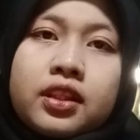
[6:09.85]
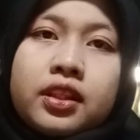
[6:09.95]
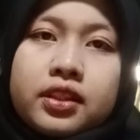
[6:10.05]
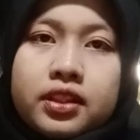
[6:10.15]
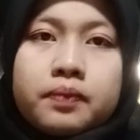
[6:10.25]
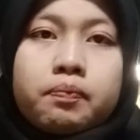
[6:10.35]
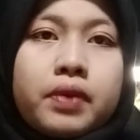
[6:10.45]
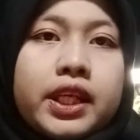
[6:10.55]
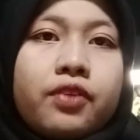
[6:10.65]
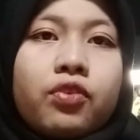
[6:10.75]
a
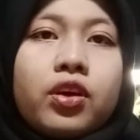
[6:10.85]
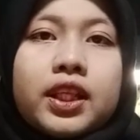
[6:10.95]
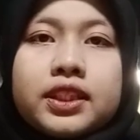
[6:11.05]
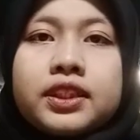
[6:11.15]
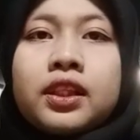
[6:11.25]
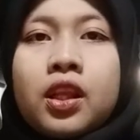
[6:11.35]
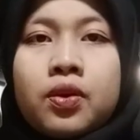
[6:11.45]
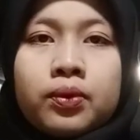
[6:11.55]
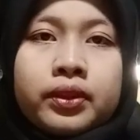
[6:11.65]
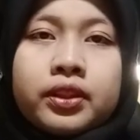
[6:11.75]
benevolence
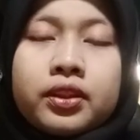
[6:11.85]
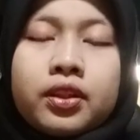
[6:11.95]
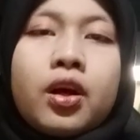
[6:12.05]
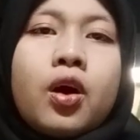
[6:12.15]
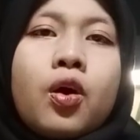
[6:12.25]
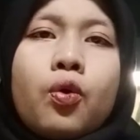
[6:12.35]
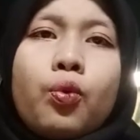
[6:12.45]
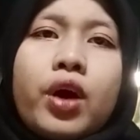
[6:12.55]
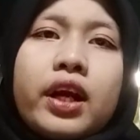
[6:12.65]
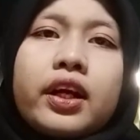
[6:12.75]
loan,
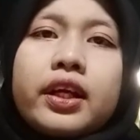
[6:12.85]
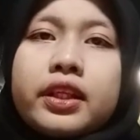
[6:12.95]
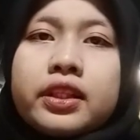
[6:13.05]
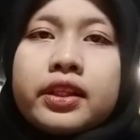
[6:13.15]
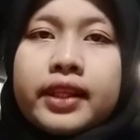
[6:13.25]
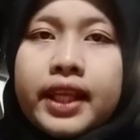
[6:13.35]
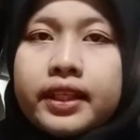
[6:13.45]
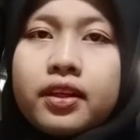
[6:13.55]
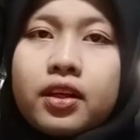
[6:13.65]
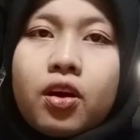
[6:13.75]
where the
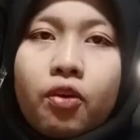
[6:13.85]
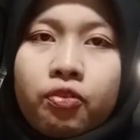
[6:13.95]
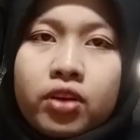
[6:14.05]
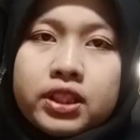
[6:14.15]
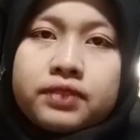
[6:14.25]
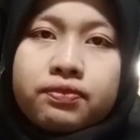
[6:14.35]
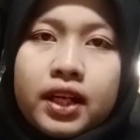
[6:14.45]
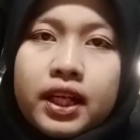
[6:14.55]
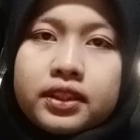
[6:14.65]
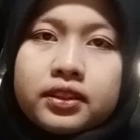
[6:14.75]
lender offers
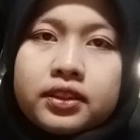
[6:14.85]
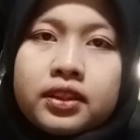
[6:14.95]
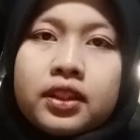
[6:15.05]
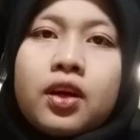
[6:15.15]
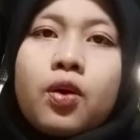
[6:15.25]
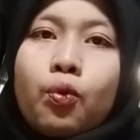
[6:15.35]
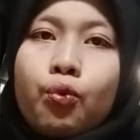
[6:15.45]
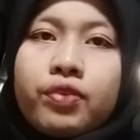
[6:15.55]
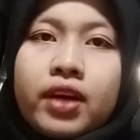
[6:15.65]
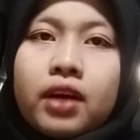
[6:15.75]
funds
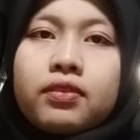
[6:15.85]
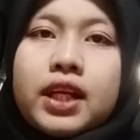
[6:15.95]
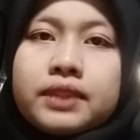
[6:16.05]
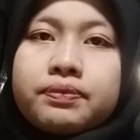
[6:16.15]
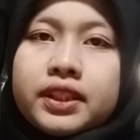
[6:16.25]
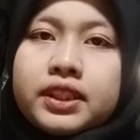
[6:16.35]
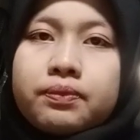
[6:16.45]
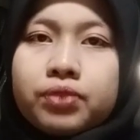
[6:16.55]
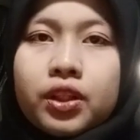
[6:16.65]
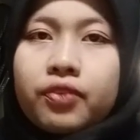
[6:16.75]
without expecting
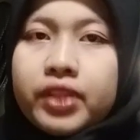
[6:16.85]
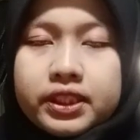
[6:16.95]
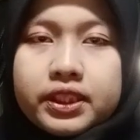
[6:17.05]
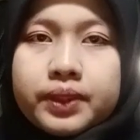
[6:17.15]
profit.